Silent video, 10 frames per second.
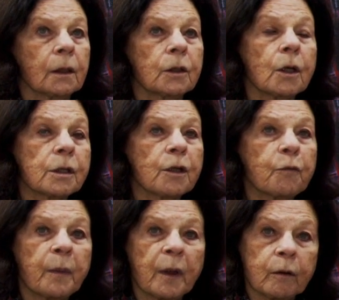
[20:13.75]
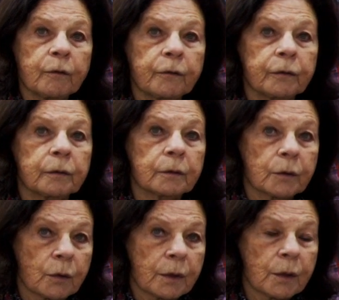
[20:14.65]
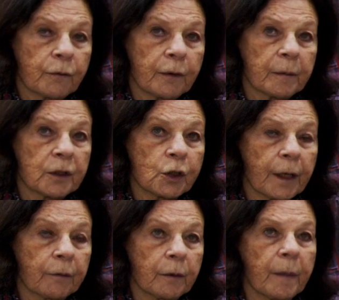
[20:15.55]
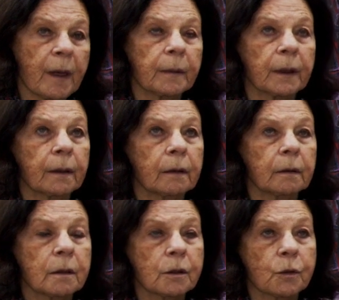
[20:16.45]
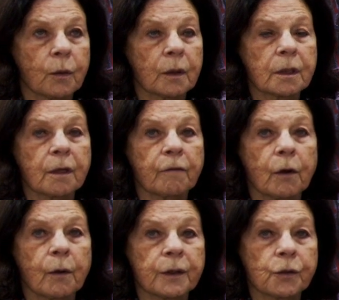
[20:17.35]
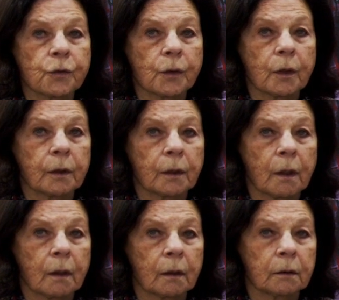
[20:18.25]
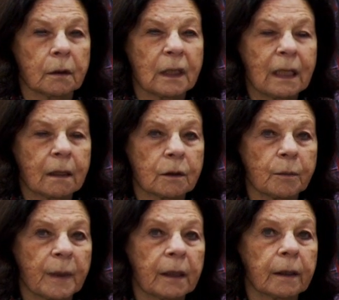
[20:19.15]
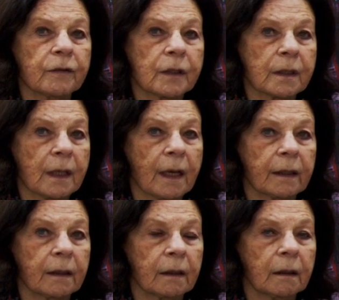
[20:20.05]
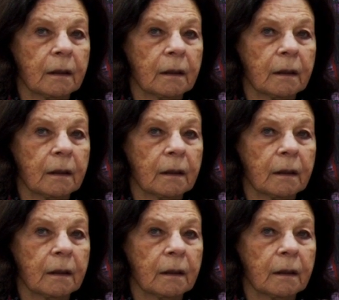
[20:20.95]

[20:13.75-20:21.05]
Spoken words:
Josef Bolf is also from the Czech Republic. His works have always drawn on the underbelly of society.